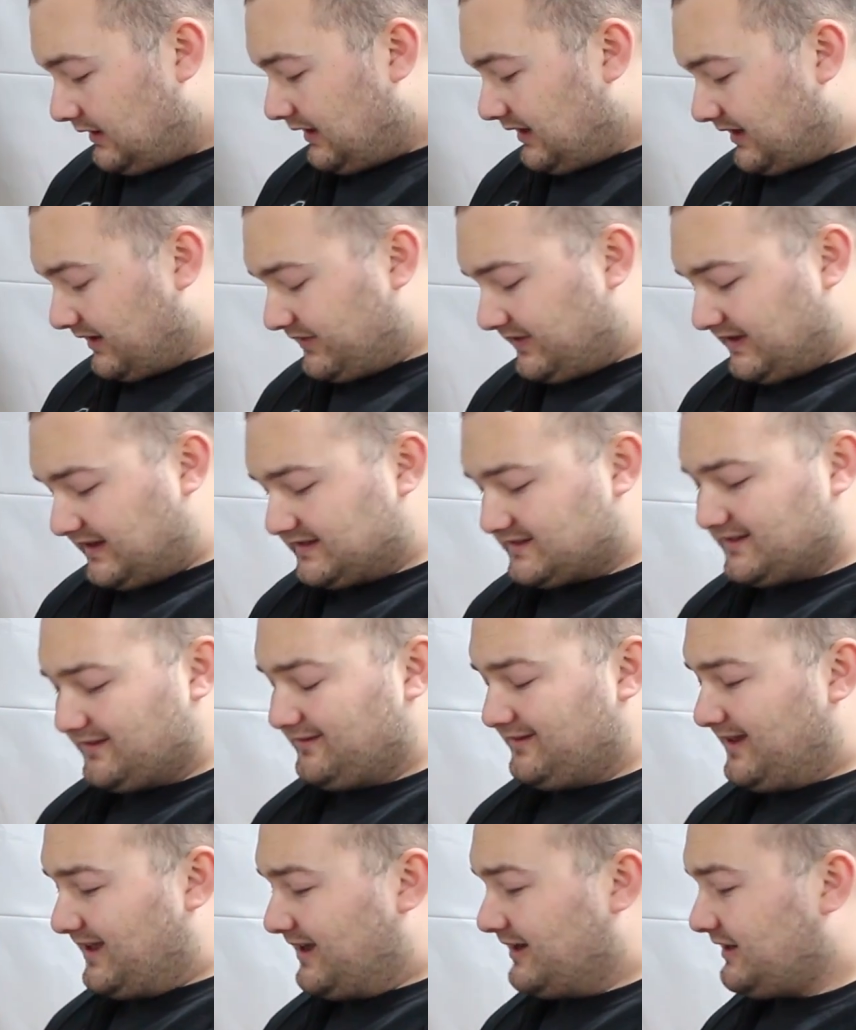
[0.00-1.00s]
And I think it's a
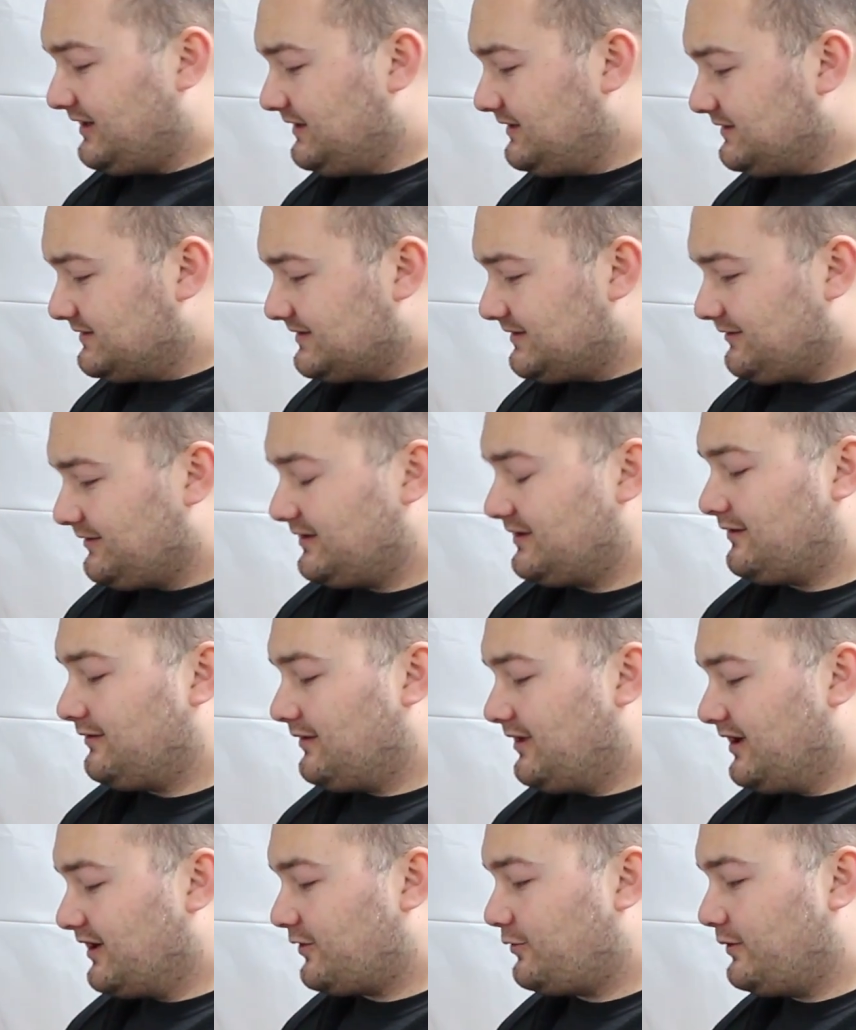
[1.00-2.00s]
lot easier and a
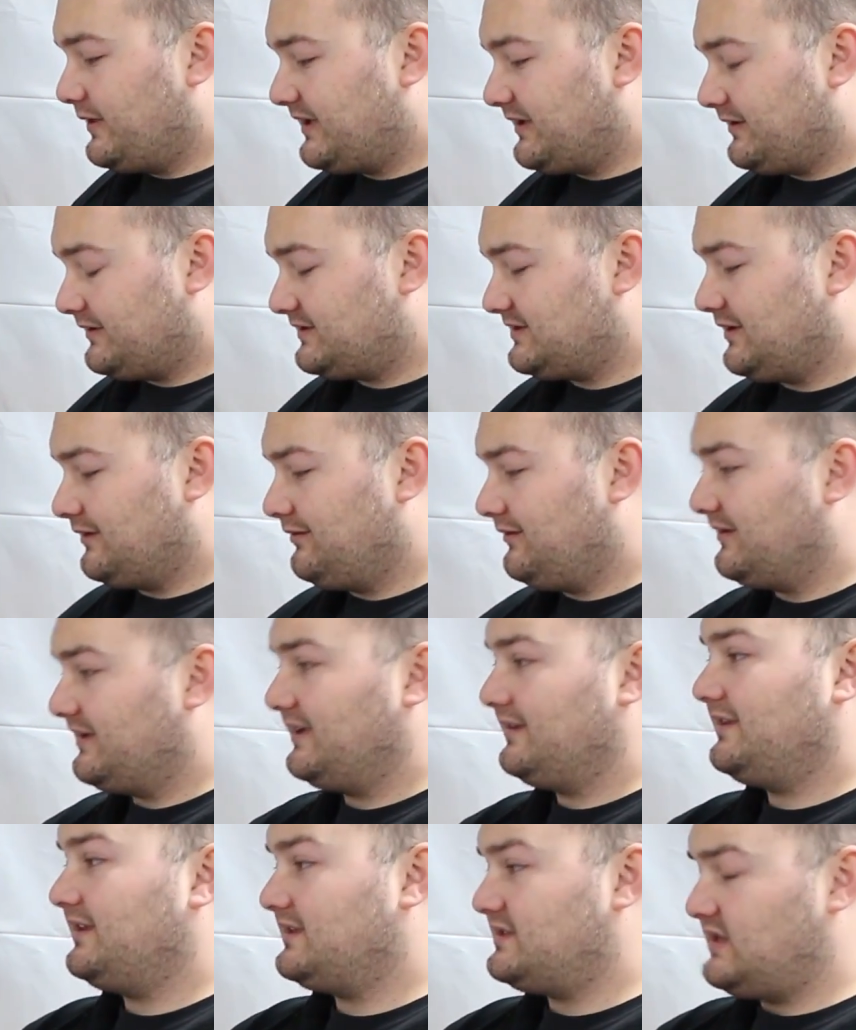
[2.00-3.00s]
lot quicker to look
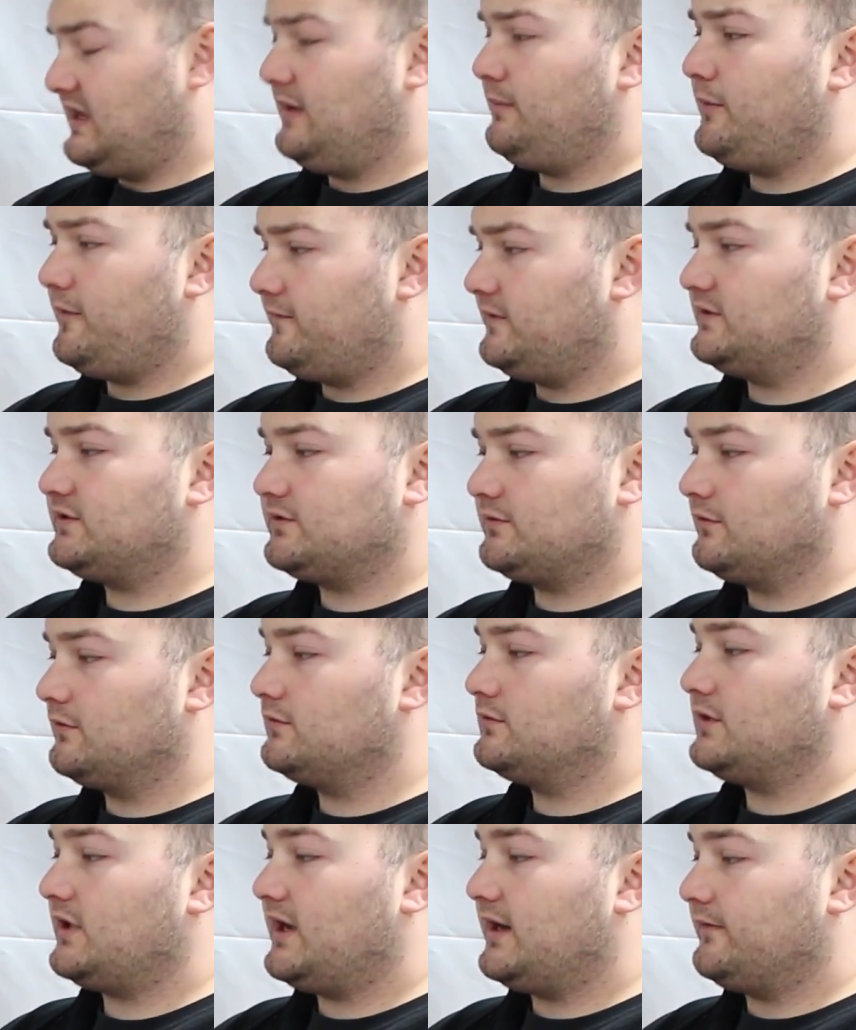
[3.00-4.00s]
at the tip of the
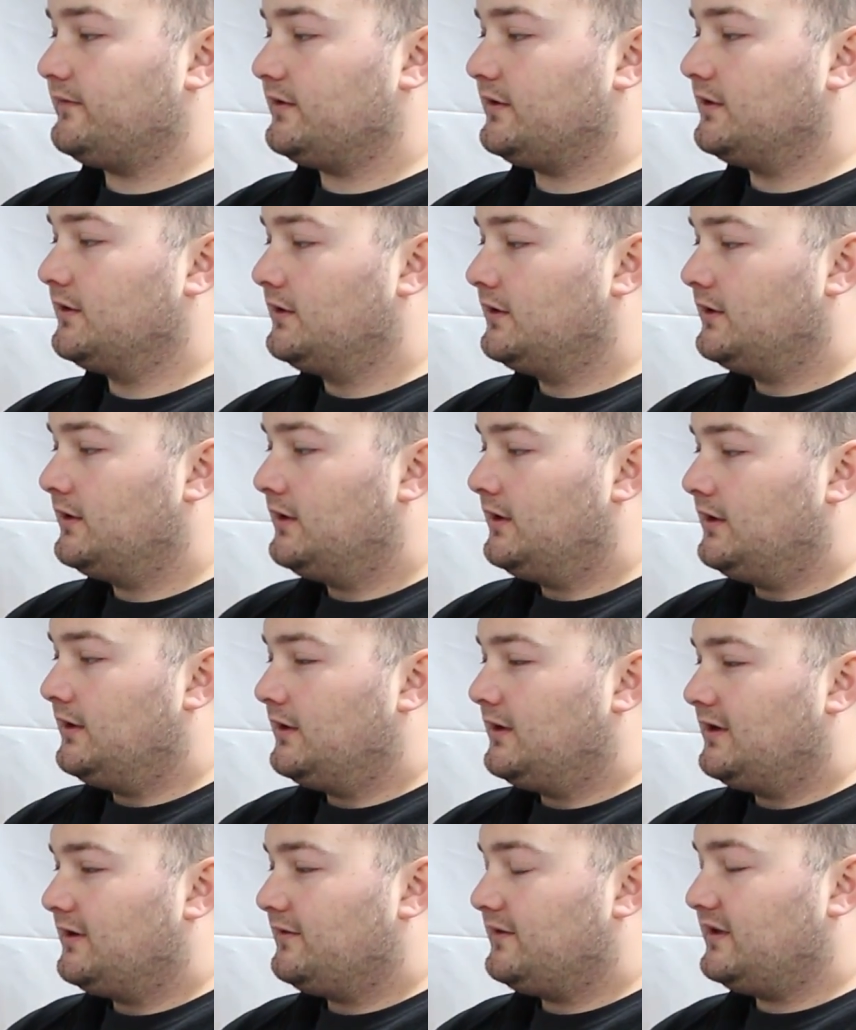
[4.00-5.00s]
screwdriver
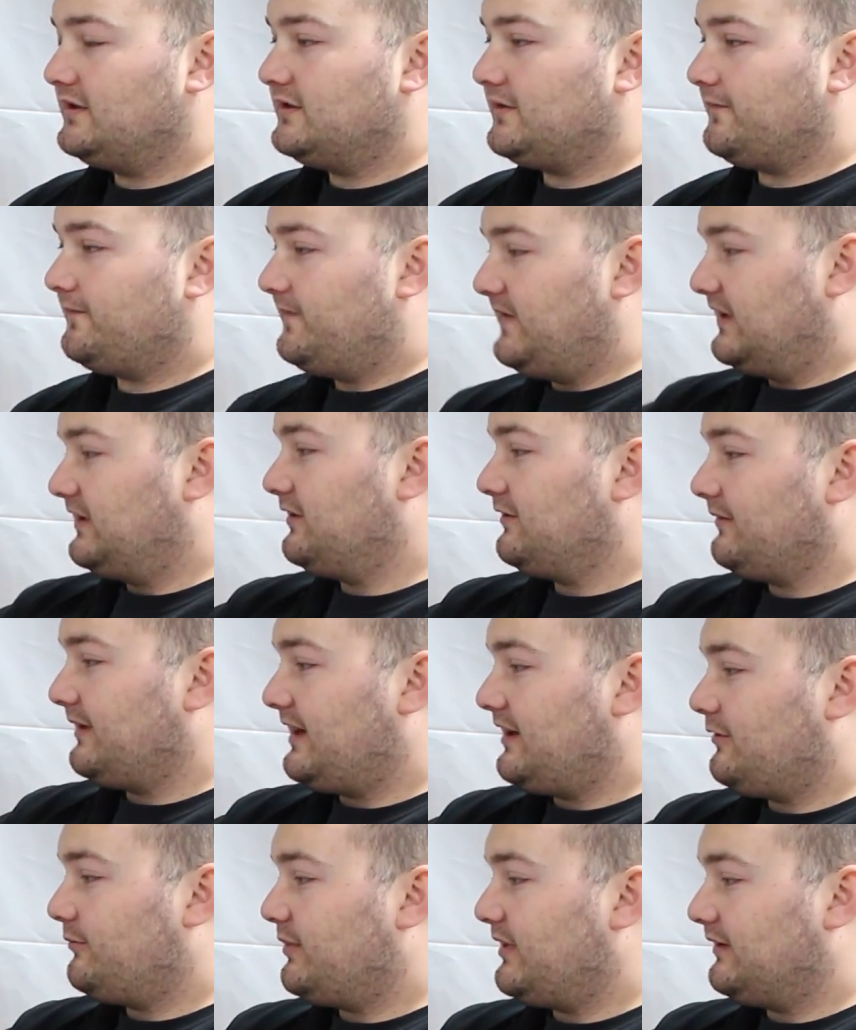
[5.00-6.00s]
than to figure
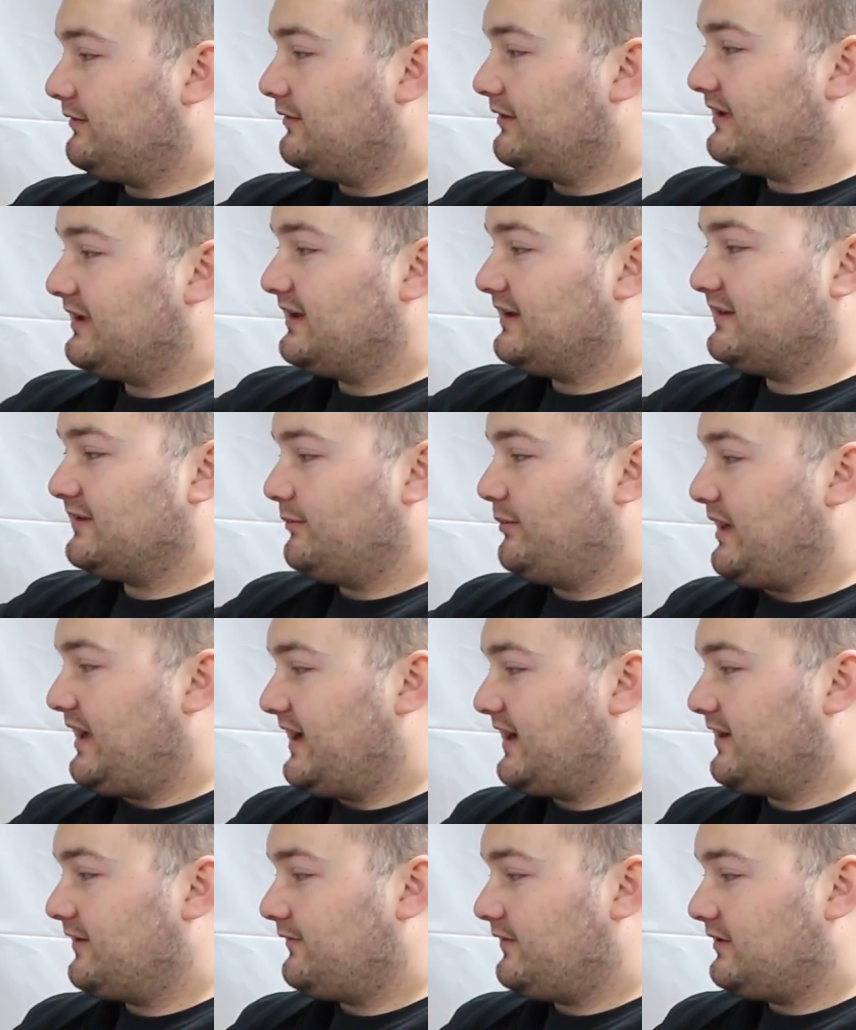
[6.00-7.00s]
out by looking at the
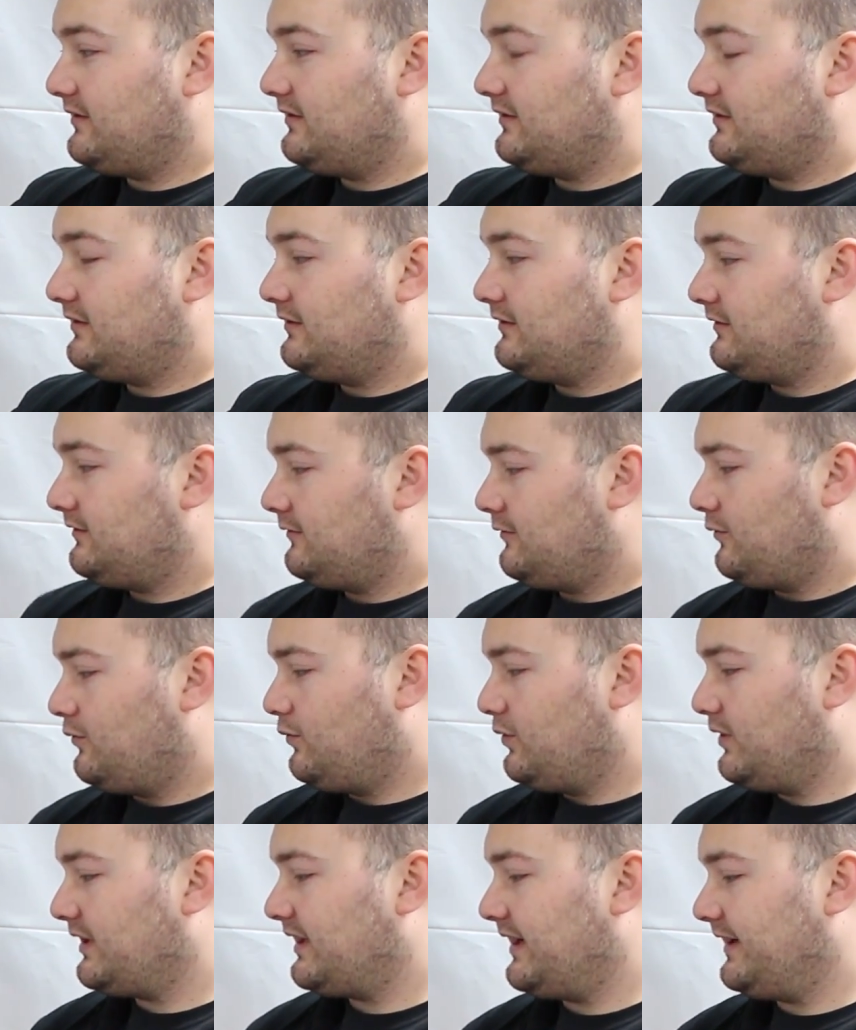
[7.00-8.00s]
back of it
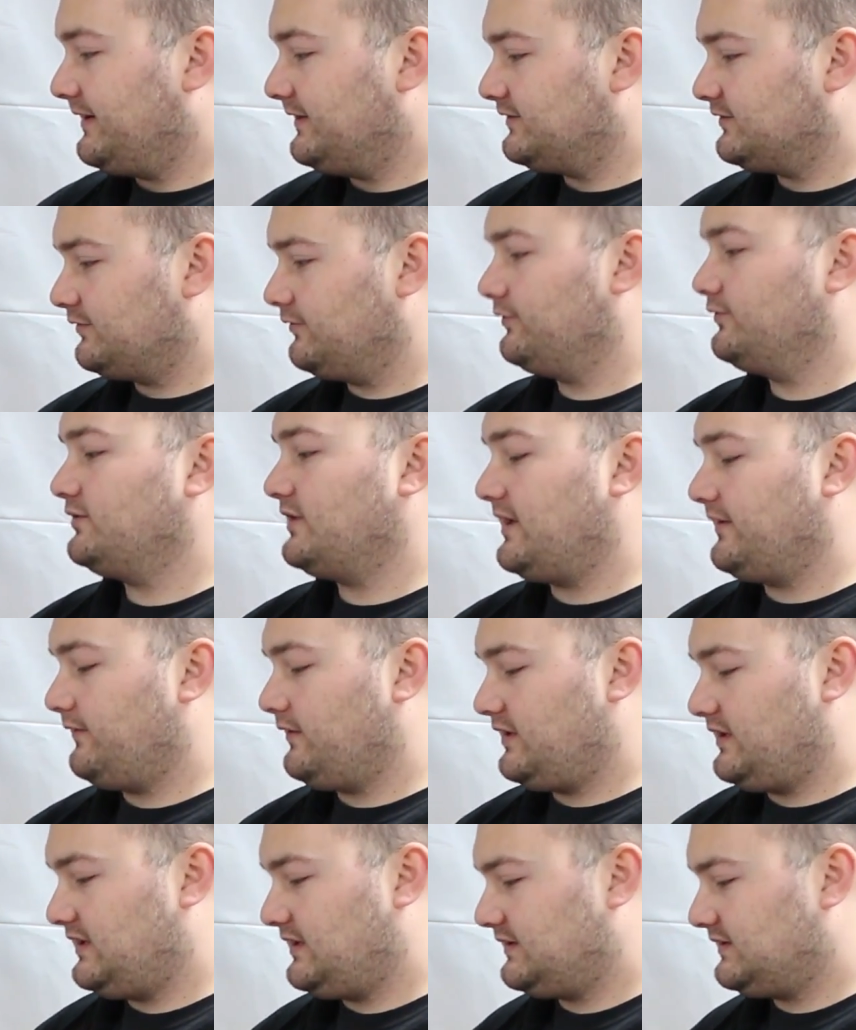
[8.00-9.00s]
what kind of
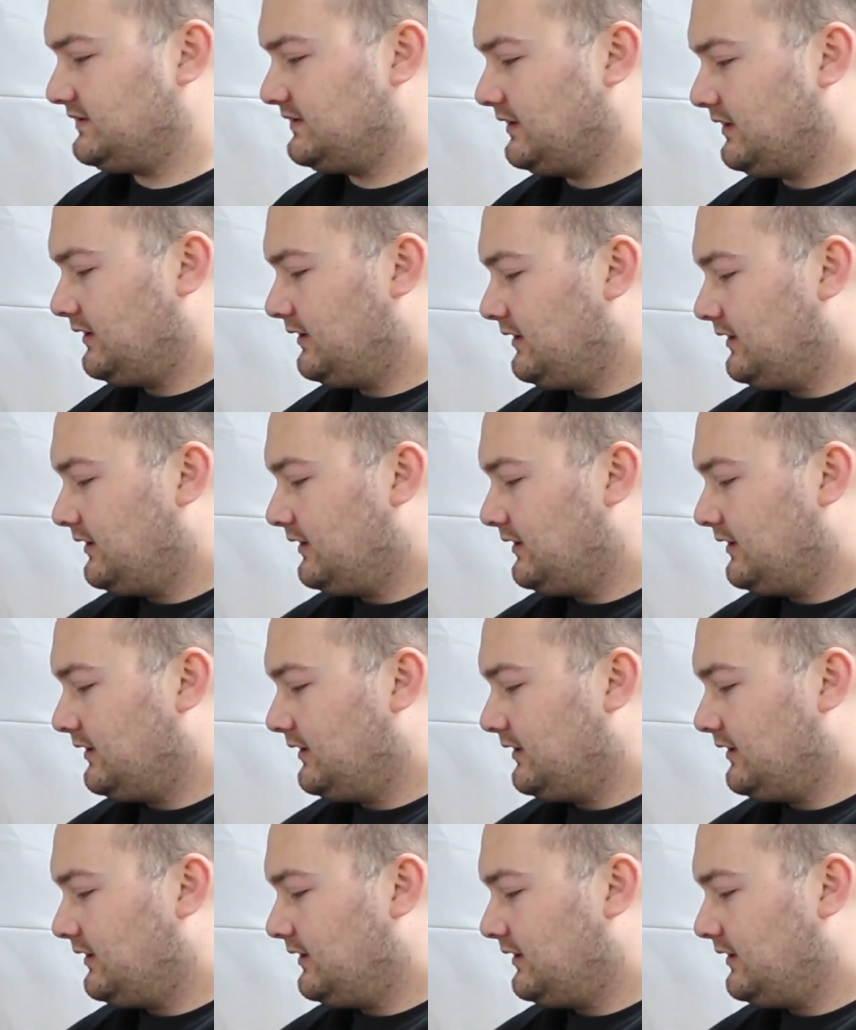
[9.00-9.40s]
screwdriver it is.